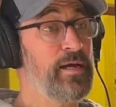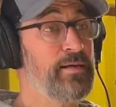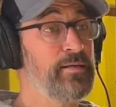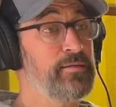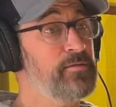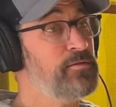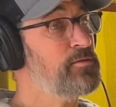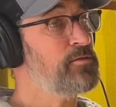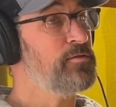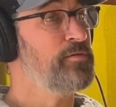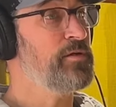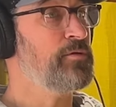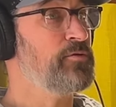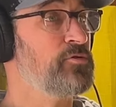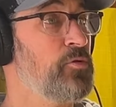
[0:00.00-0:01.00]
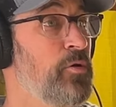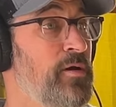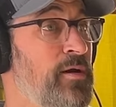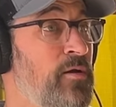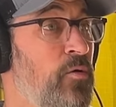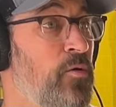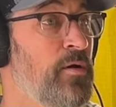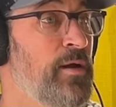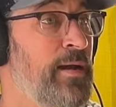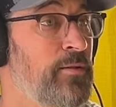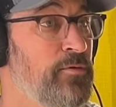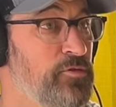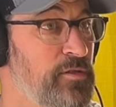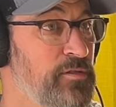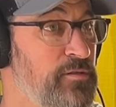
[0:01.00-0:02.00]
has severe soy and corn
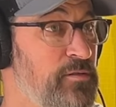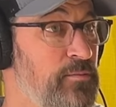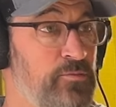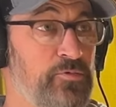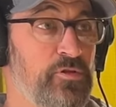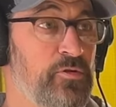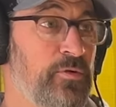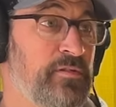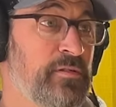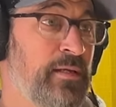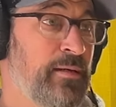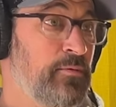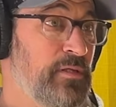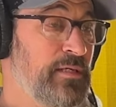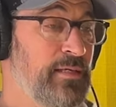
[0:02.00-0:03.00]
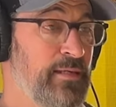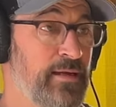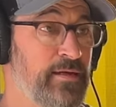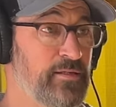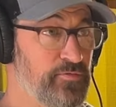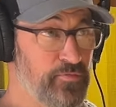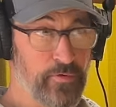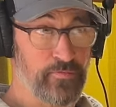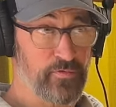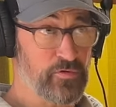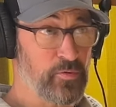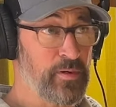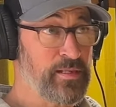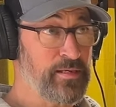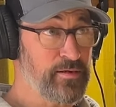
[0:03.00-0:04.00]
allergies she wasn't able to eat eggs for over
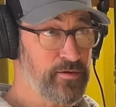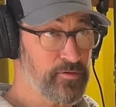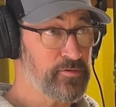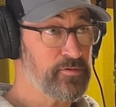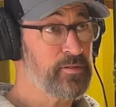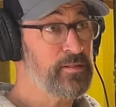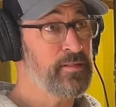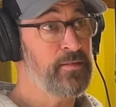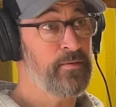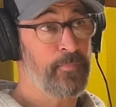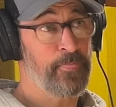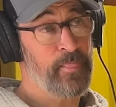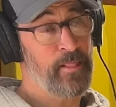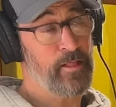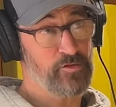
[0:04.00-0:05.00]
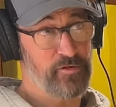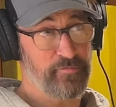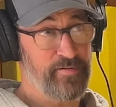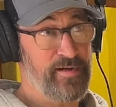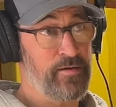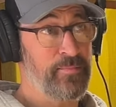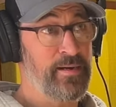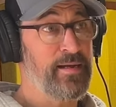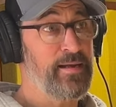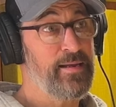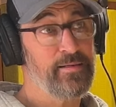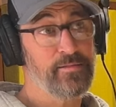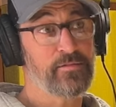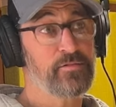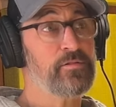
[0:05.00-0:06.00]
20 years. She found my
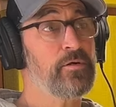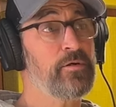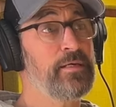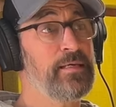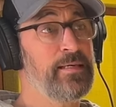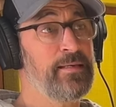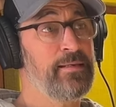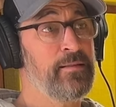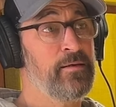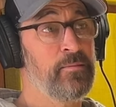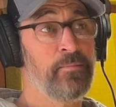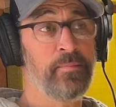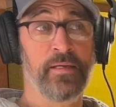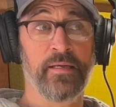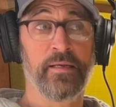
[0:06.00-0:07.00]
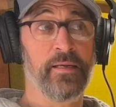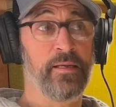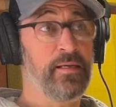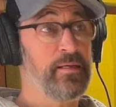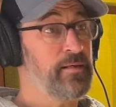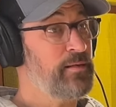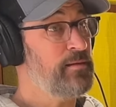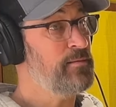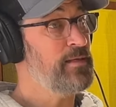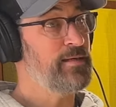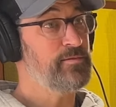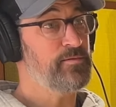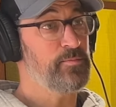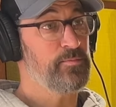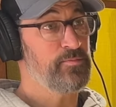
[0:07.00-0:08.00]
eggs and started eating them and
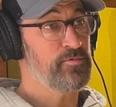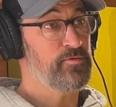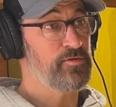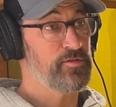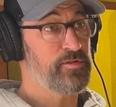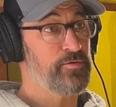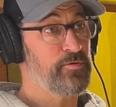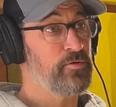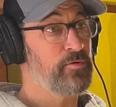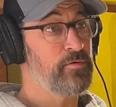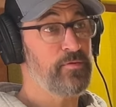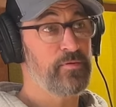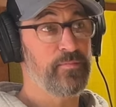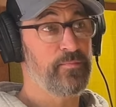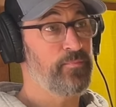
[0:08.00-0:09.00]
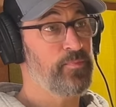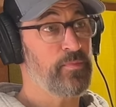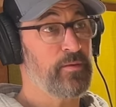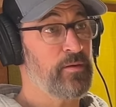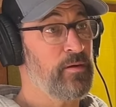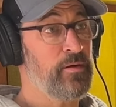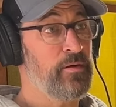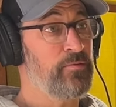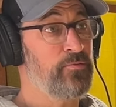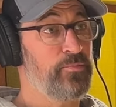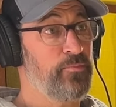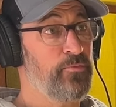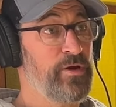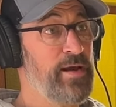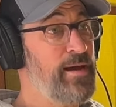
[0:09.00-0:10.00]
has zero uh,
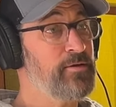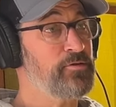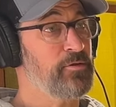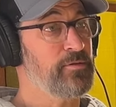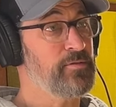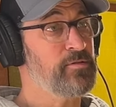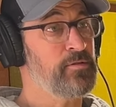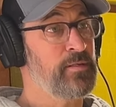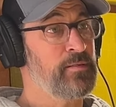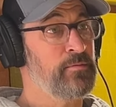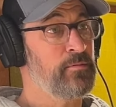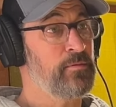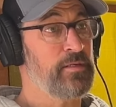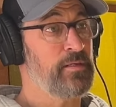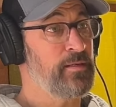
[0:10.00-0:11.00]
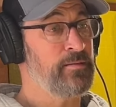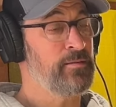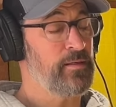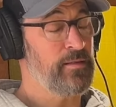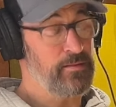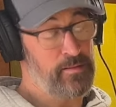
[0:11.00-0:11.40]
reactions. And, and